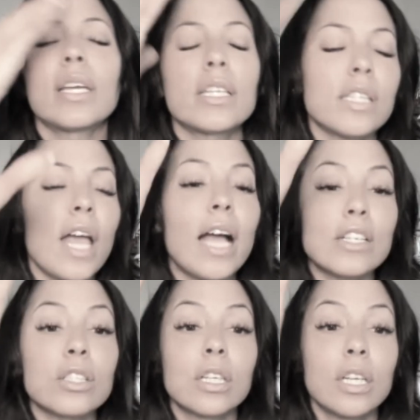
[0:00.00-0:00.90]
it's
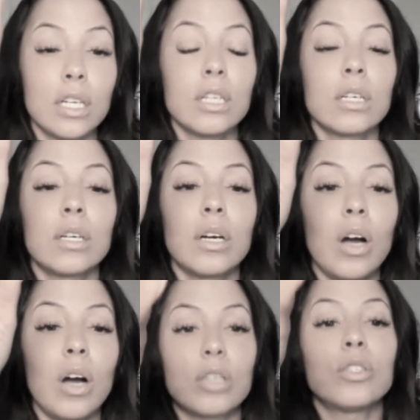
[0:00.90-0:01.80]
actually
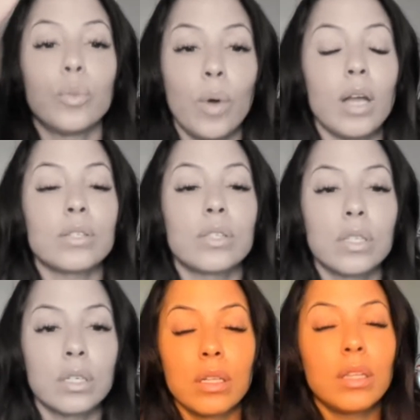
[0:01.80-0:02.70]
hard to watch.
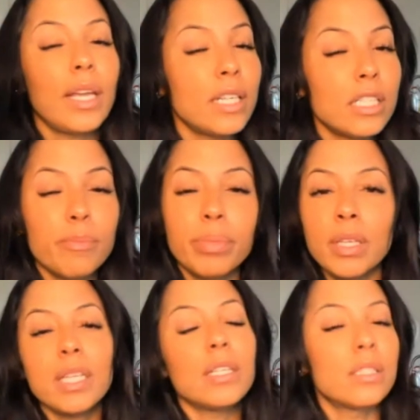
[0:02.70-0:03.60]
Ladies,
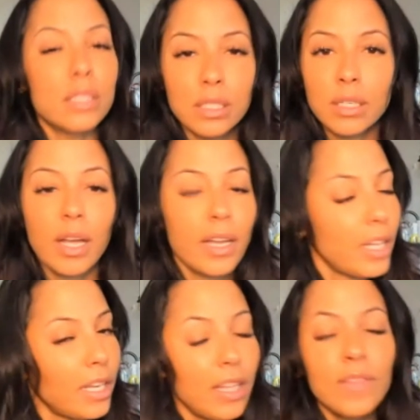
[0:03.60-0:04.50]
please,
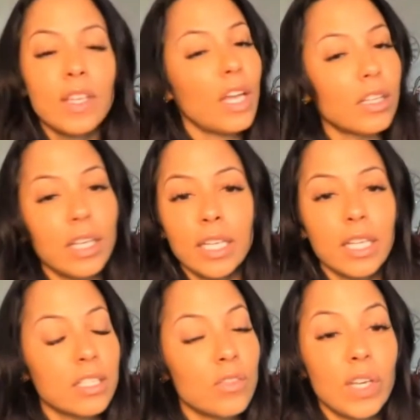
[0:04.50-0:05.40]
and even the young lady
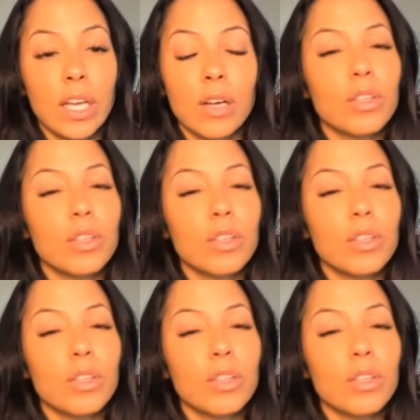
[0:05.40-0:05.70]
in this video,